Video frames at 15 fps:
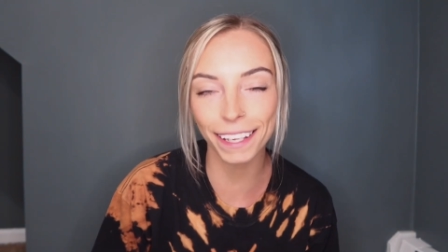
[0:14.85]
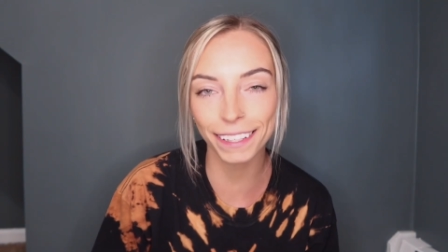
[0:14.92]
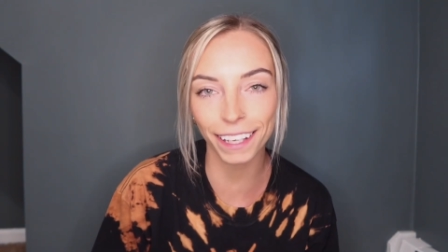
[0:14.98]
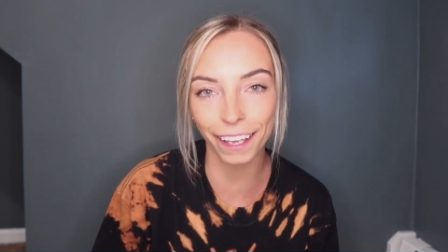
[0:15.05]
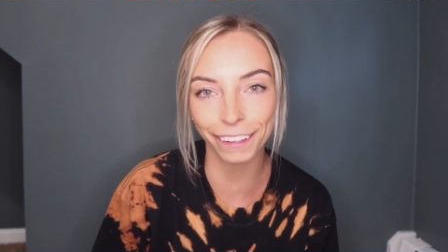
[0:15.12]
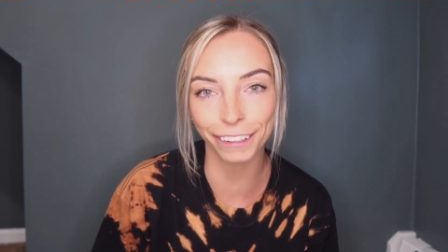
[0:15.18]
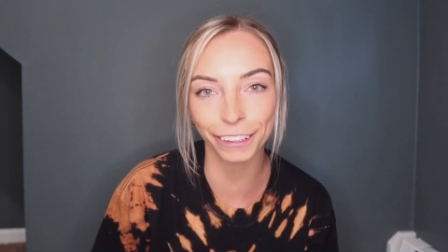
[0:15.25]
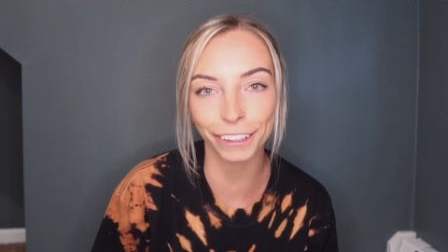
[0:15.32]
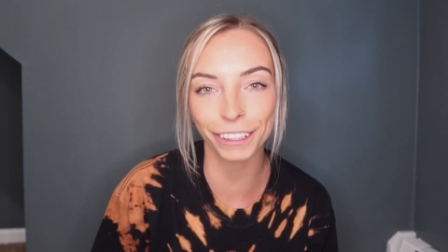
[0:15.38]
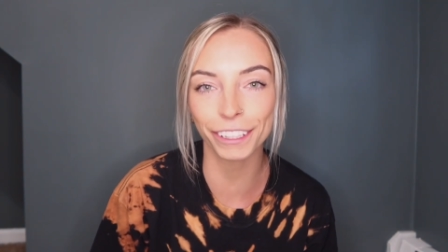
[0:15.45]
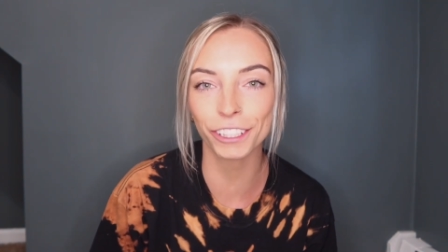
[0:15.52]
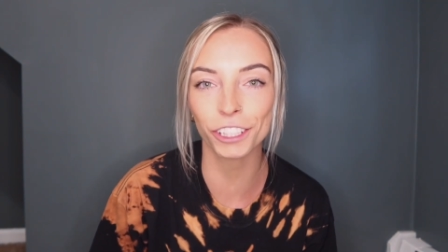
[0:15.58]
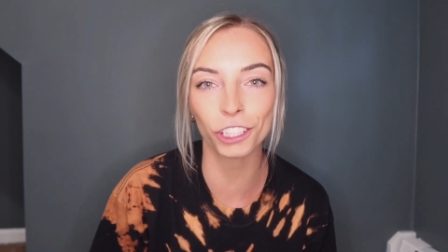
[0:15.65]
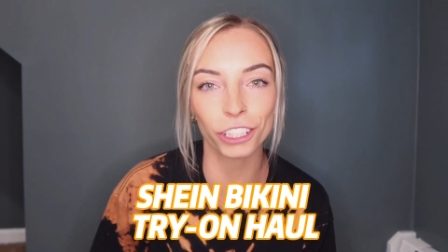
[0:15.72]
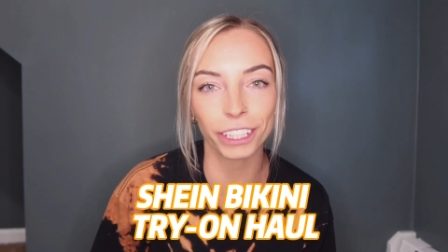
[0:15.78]
another
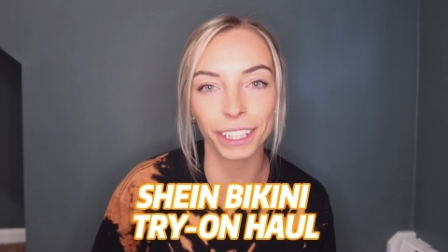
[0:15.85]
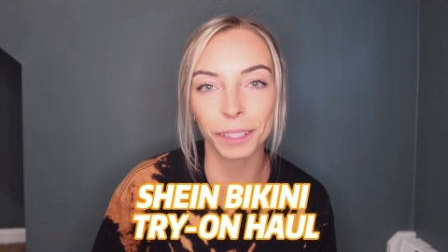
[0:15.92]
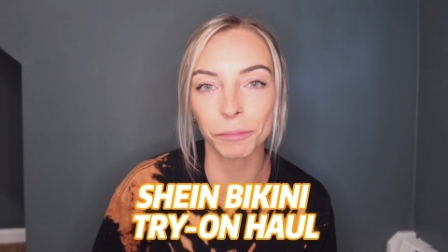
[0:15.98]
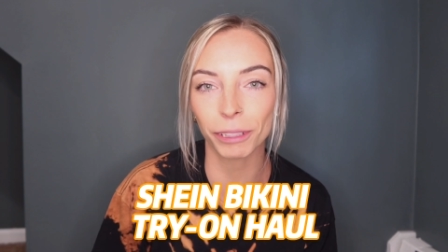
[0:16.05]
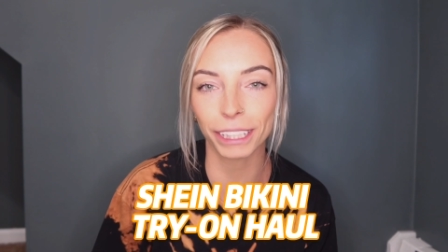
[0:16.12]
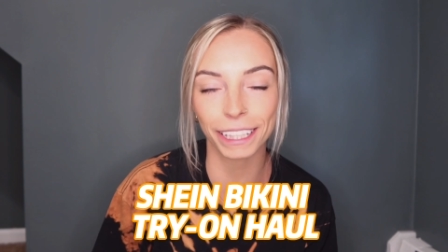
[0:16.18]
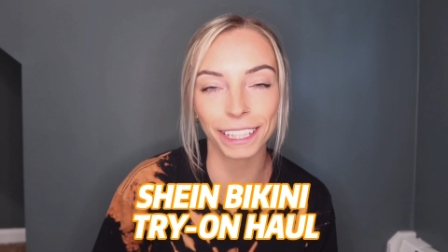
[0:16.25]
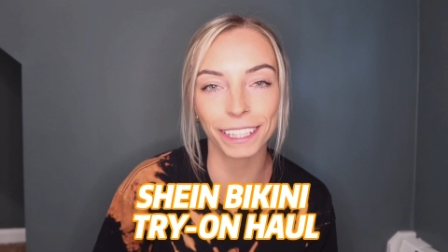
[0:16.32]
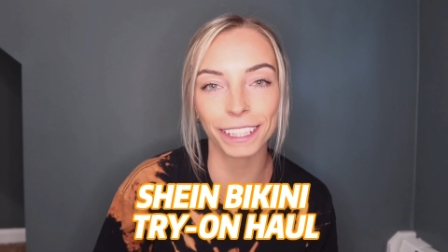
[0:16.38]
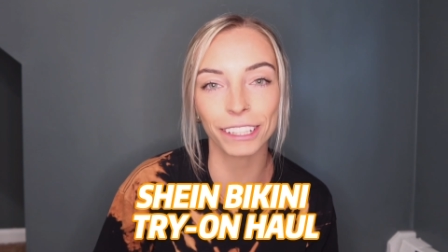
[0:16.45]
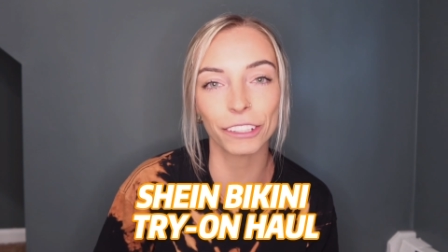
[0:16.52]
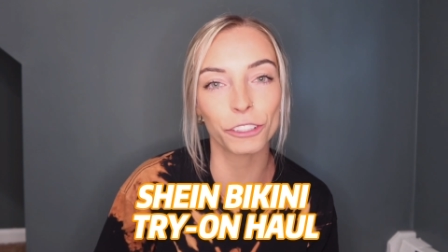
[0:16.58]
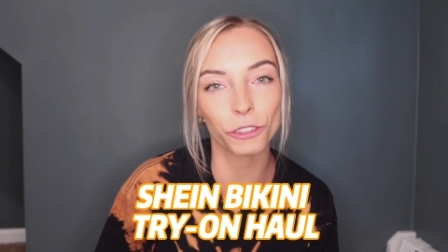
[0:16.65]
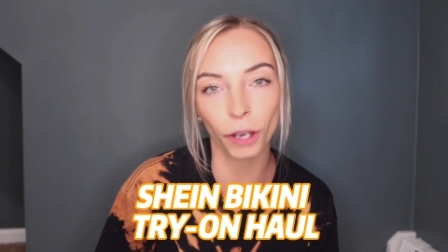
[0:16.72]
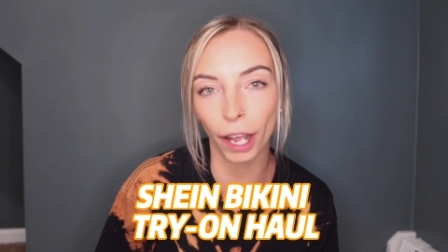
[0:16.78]
Shein
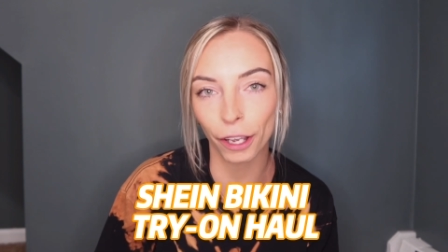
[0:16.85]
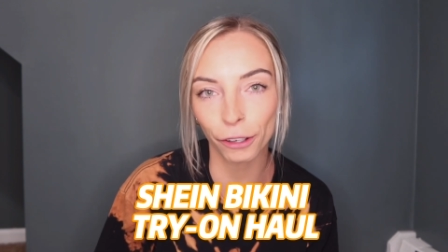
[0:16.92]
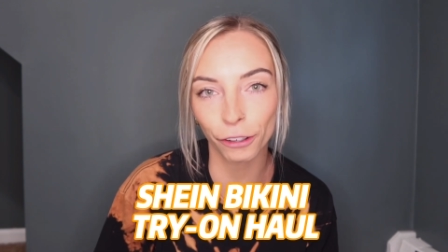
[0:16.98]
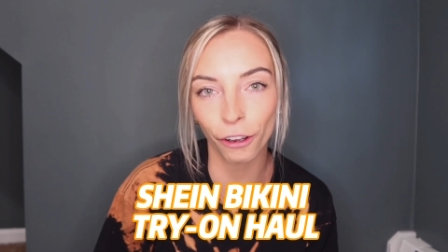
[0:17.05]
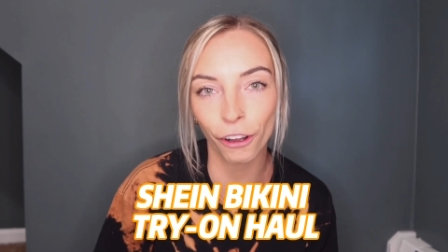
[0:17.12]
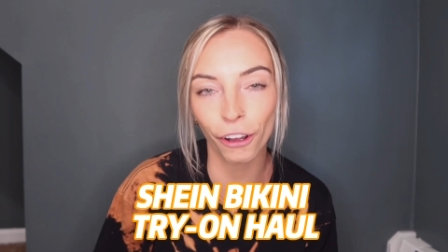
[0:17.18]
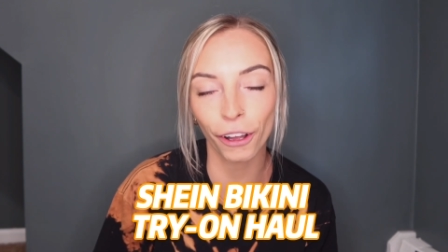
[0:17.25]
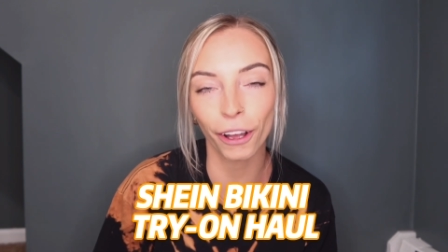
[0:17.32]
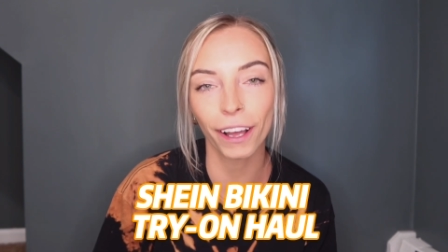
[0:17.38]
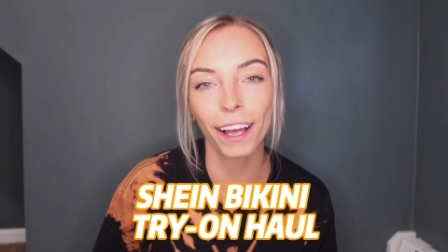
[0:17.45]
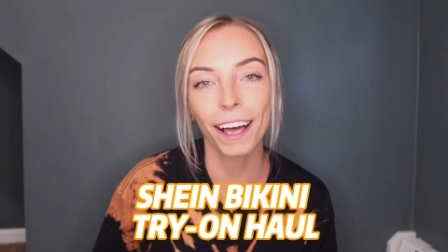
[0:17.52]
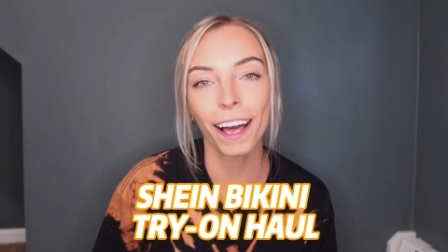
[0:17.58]
bikini try on haul.